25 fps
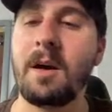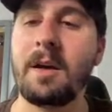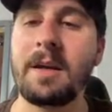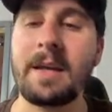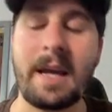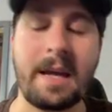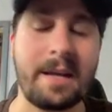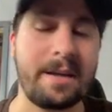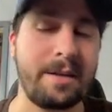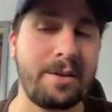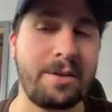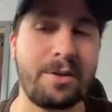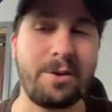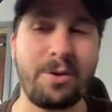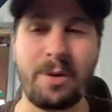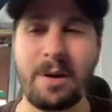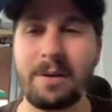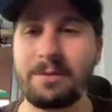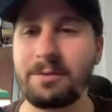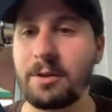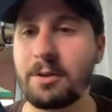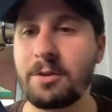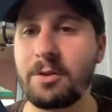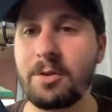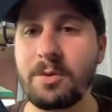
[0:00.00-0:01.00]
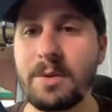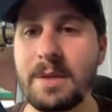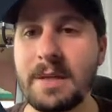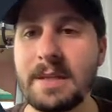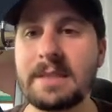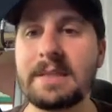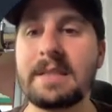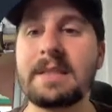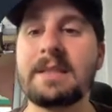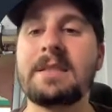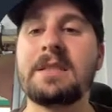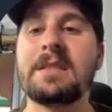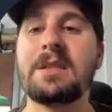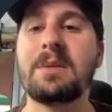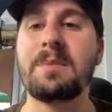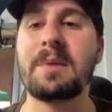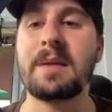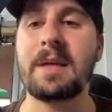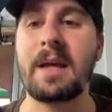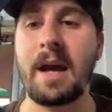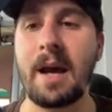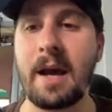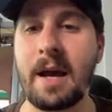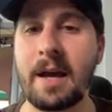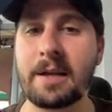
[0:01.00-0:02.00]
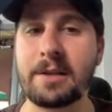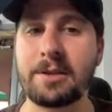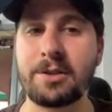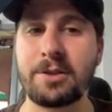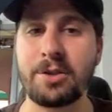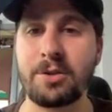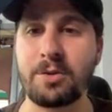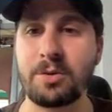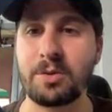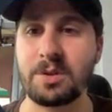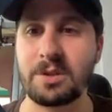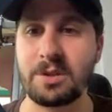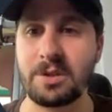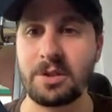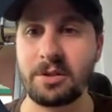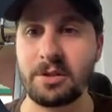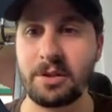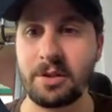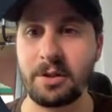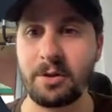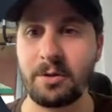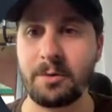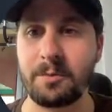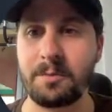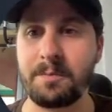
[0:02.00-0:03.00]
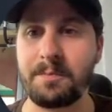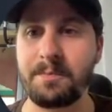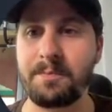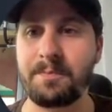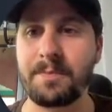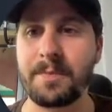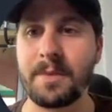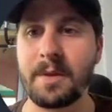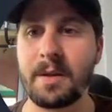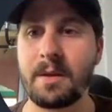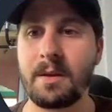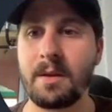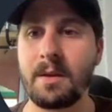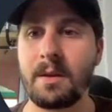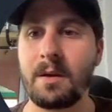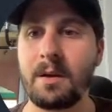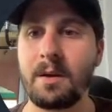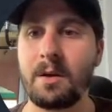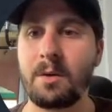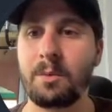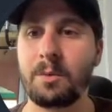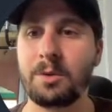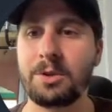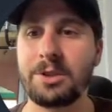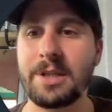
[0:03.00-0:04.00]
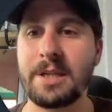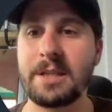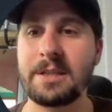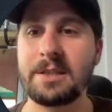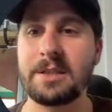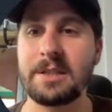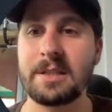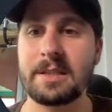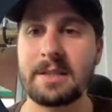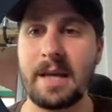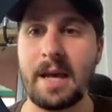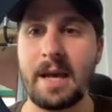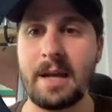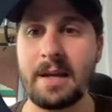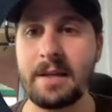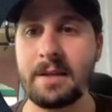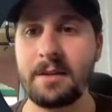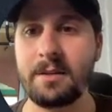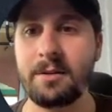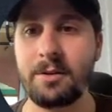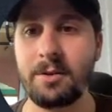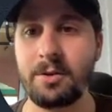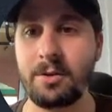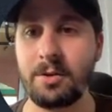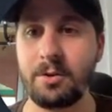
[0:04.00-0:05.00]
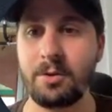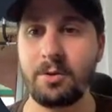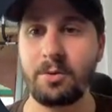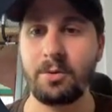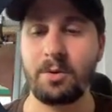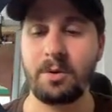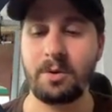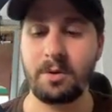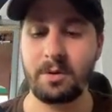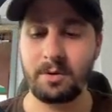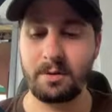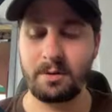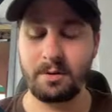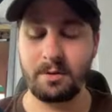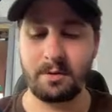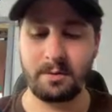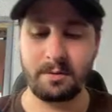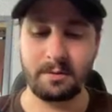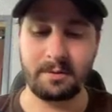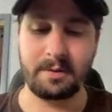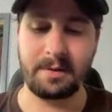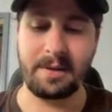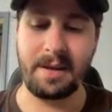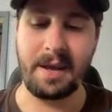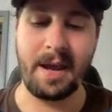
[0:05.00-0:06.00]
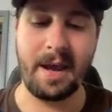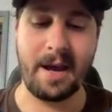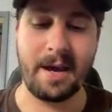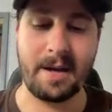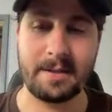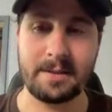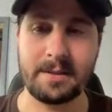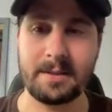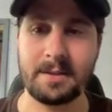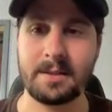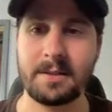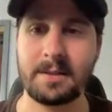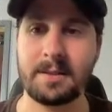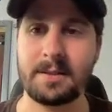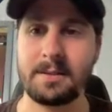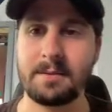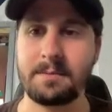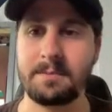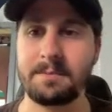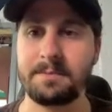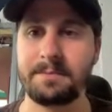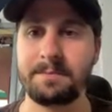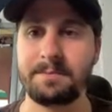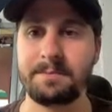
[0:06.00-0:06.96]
Again, you don't have to do this. This is something I choose to do. We'll change this heading to tasks.